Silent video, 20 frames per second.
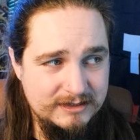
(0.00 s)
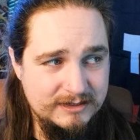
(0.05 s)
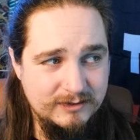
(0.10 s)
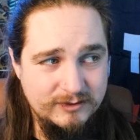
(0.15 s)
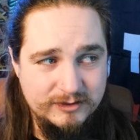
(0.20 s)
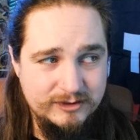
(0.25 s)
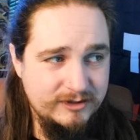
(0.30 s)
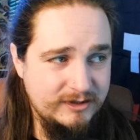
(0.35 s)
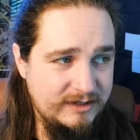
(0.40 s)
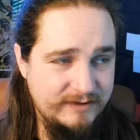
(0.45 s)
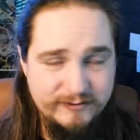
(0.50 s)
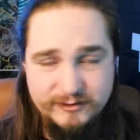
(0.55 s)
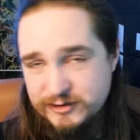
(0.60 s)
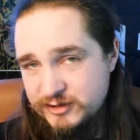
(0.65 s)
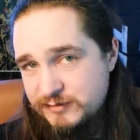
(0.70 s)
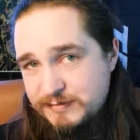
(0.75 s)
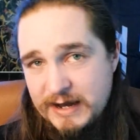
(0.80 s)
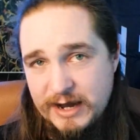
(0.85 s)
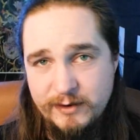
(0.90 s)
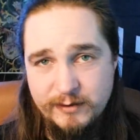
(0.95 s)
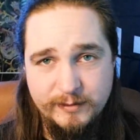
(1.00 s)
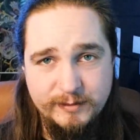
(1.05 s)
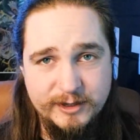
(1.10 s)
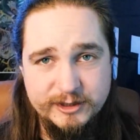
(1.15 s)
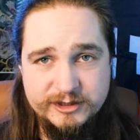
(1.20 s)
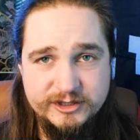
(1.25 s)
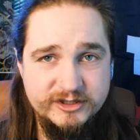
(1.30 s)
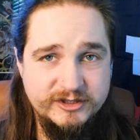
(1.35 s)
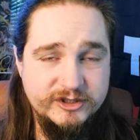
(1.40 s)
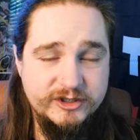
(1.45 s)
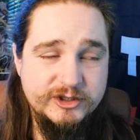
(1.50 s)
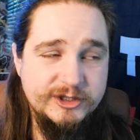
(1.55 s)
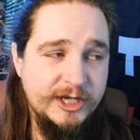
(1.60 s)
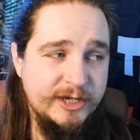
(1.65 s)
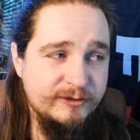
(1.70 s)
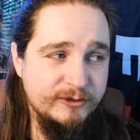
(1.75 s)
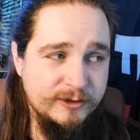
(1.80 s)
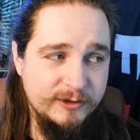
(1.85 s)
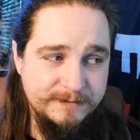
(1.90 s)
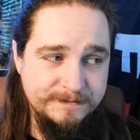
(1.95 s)
or even just power punches in
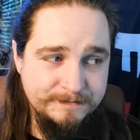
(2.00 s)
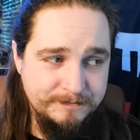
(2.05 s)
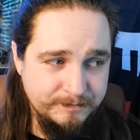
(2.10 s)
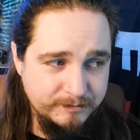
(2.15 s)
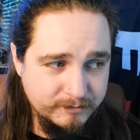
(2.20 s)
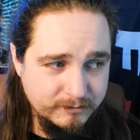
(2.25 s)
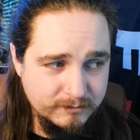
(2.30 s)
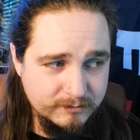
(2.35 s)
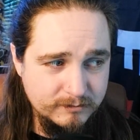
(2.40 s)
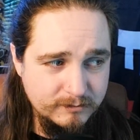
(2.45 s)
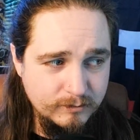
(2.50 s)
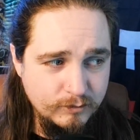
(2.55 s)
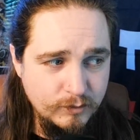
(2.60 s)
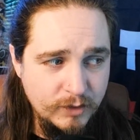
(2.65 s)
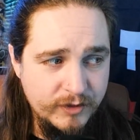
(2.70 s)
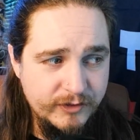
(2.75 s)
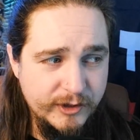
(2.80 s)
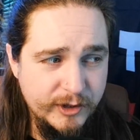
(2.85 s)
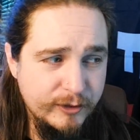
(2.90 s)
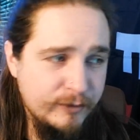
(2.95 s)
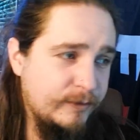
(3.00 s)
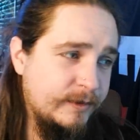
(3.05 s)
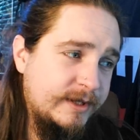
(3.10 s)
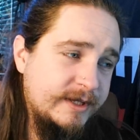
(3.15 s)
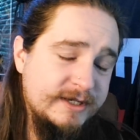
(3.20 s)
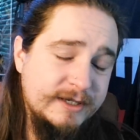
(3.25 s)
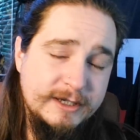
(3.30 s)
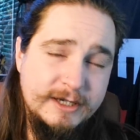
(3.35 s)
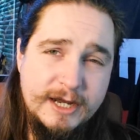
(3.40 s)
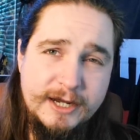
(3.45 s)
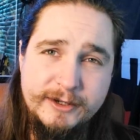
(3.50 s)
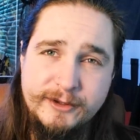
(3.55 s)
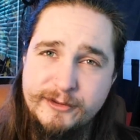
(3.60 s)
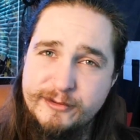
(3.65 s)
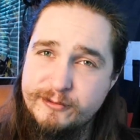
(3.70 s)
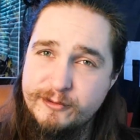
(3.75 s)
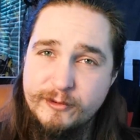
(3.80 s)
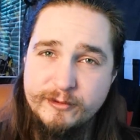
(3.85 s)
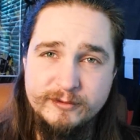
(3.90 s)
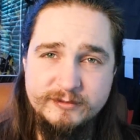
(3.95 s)
general, that are willing to kind of
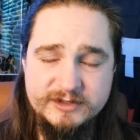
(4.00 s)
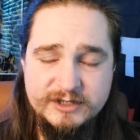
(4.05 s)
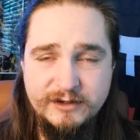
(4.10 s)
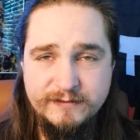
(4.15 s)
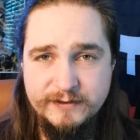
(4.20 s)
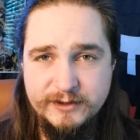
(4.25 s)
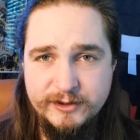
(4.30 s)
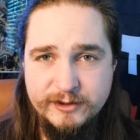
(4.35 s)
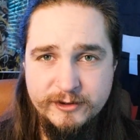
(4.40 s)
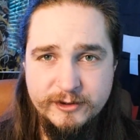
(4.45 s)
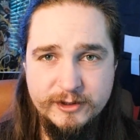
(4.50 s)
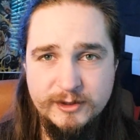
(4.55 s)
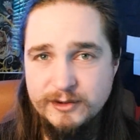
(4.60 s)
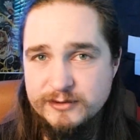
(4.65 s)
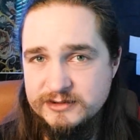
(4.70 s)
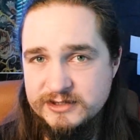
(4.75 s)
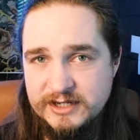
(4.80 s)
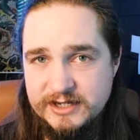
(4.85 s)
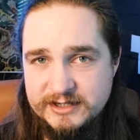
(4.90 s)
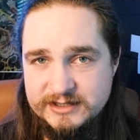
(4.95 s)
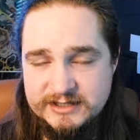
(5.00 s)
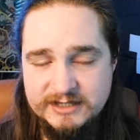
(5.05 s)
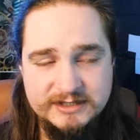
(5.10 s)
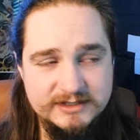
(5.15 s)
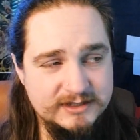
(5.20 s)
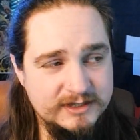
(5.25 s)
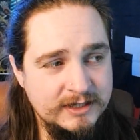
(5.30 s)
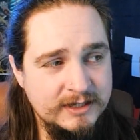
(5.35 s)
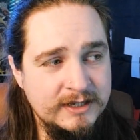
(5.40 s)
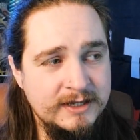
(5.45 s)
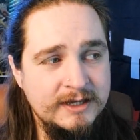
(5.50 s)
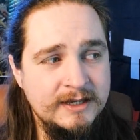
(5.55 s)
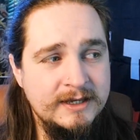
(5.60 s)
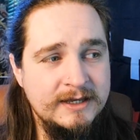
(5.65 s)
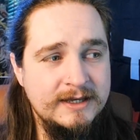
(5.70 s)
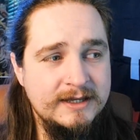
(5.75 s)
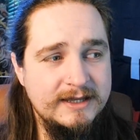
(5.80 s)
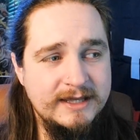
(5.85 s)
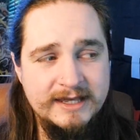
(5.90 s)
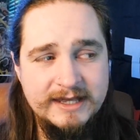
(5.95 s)
throw themselves in there and close the distance,
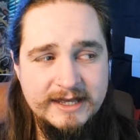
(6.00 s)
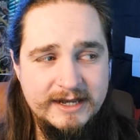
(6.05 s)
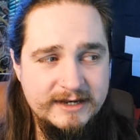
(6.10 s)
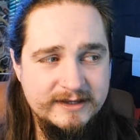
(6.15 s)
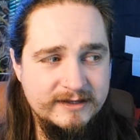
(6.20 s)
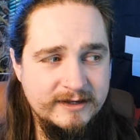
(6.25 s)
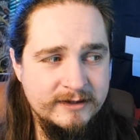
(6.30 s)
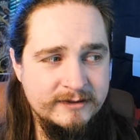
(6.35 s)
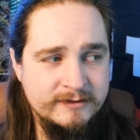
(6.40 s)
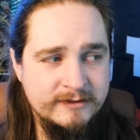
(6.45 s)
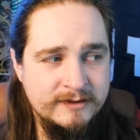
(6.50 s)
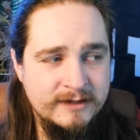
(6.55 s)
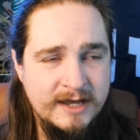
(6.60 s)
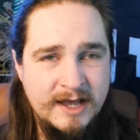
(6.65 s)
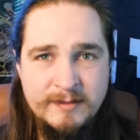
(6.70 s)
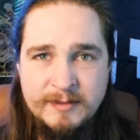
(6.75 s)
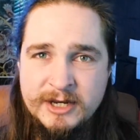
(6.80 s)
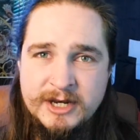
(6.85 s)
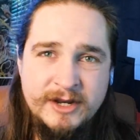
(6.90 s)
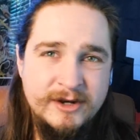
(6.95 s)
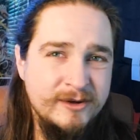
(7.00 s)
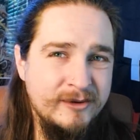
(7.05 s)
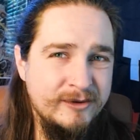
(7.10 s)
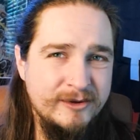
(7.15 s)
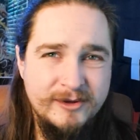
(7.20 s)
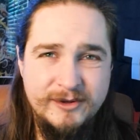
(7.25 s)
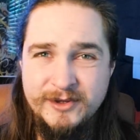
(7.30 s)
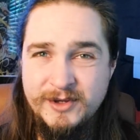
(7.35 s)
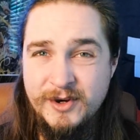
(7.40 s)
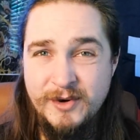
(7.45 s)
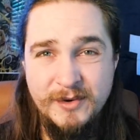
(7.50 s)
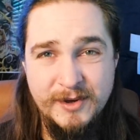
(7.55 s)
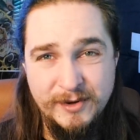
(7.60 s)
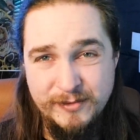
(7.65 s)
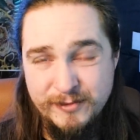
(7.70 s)
they can get it done. I mean, I know Yoel